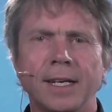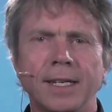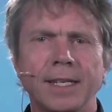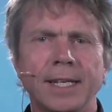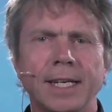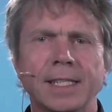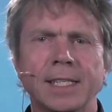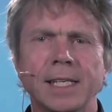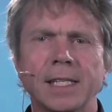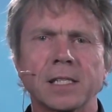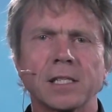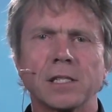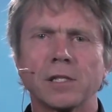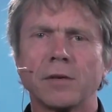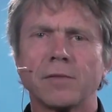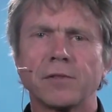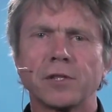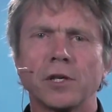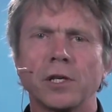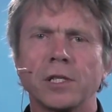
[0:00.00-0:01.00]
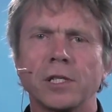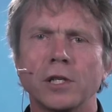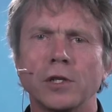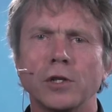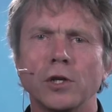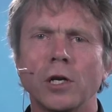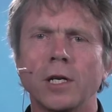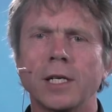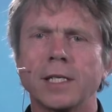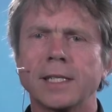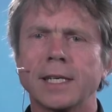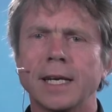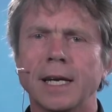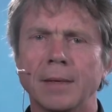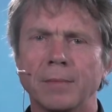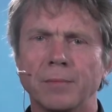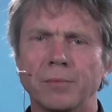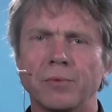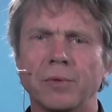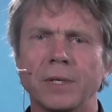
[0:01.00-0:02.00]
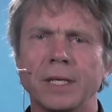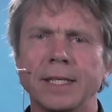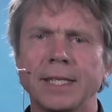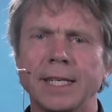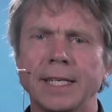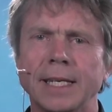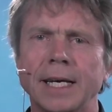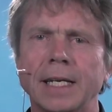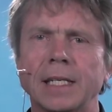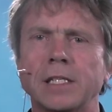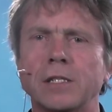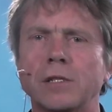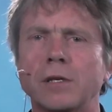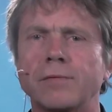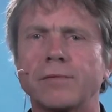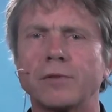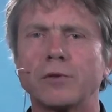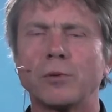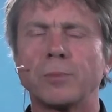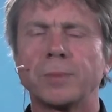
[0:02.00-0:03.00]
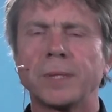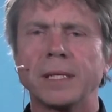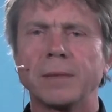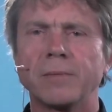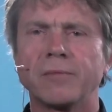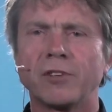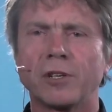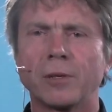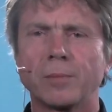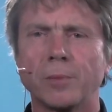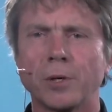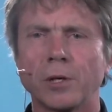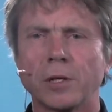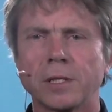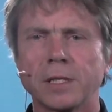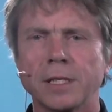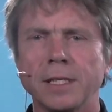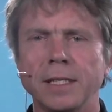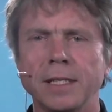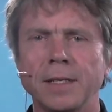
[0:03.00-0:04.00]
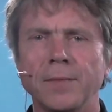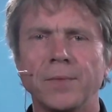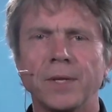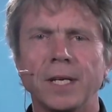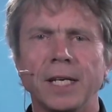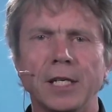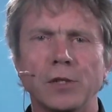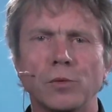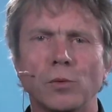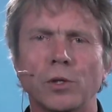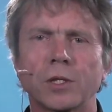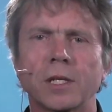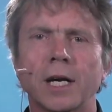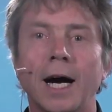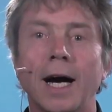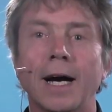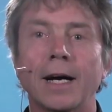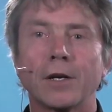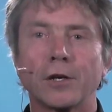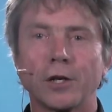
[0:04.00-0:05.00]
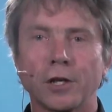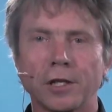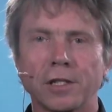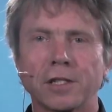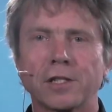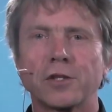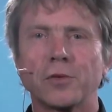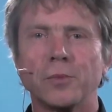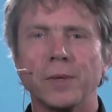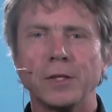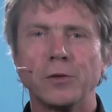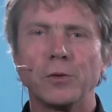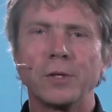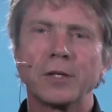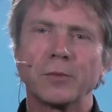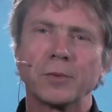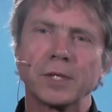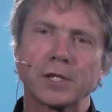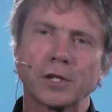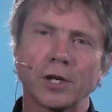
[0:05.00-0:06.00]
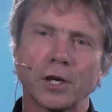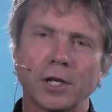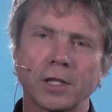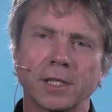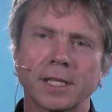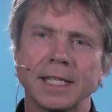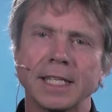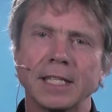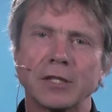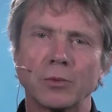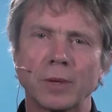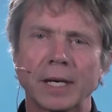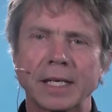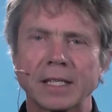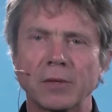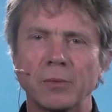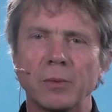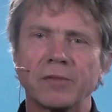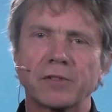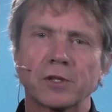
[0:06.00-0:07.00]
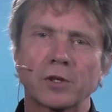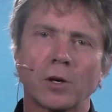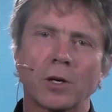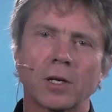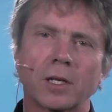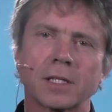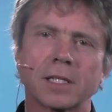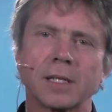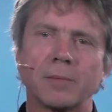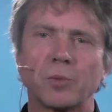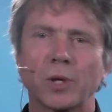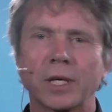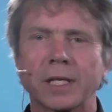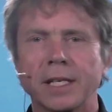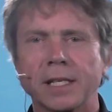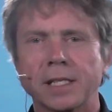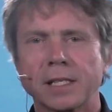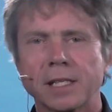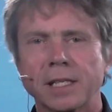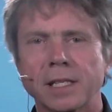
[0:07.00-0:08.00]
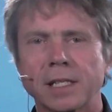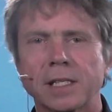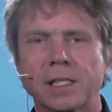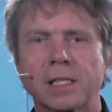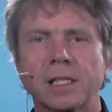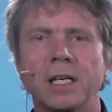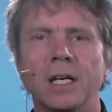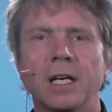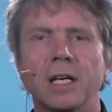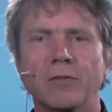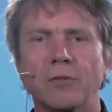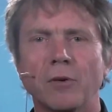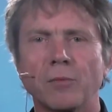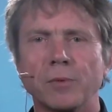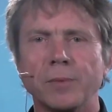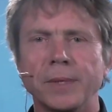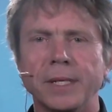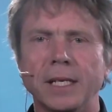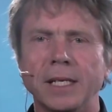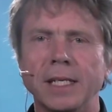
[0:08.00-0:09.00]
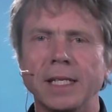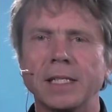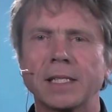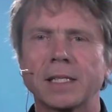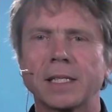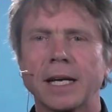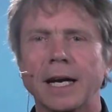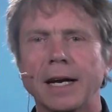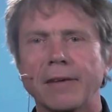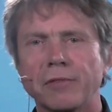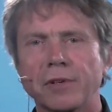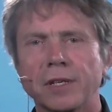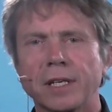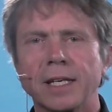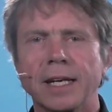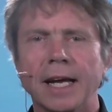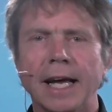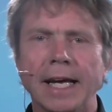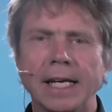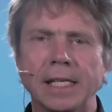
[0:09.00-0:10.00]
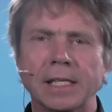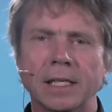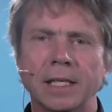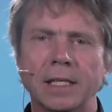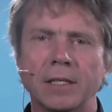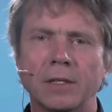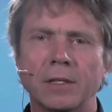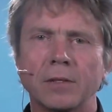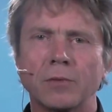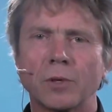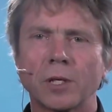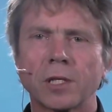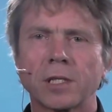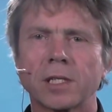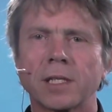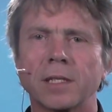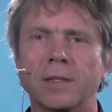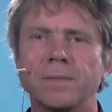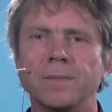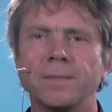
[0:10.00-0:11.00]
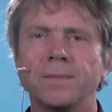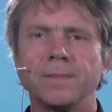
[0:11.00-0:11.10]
The existence of such a knowledge gap in the analysis of European foreign policy is what I learned when doing research and interacting with scholars and practitioners from the Middle East, Africa, Asia and Russia.